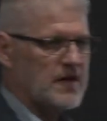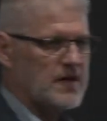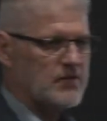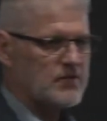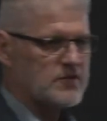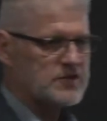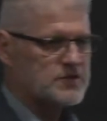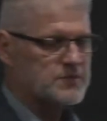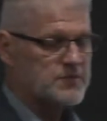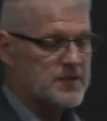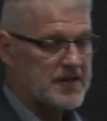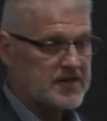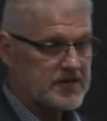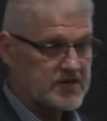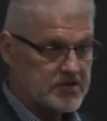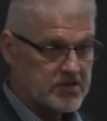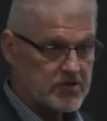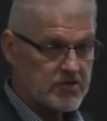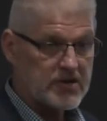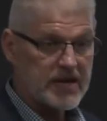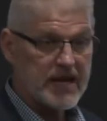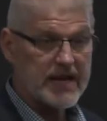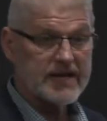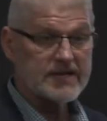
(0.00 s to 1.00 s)
and we spent
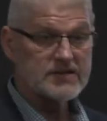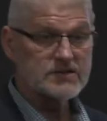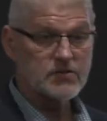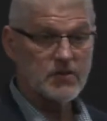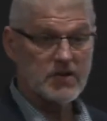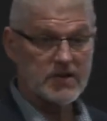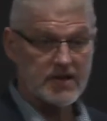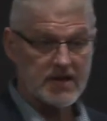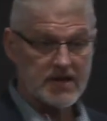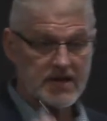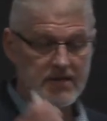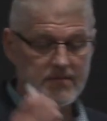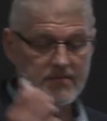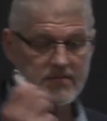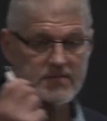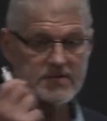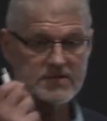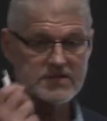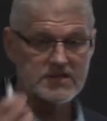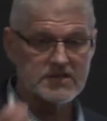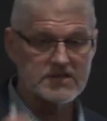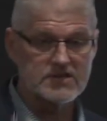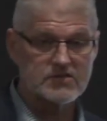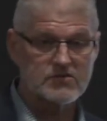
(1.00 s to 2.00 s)
2 days with him
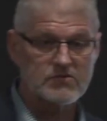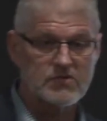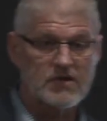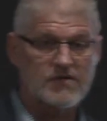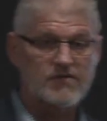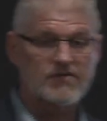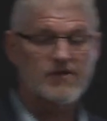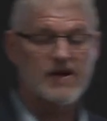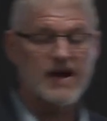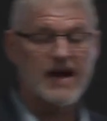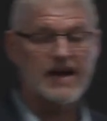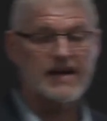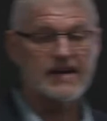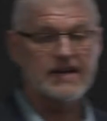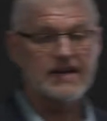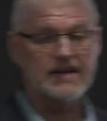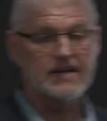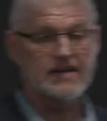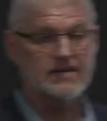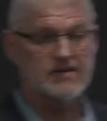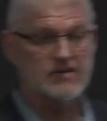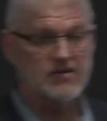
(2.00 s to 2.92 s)
just refining,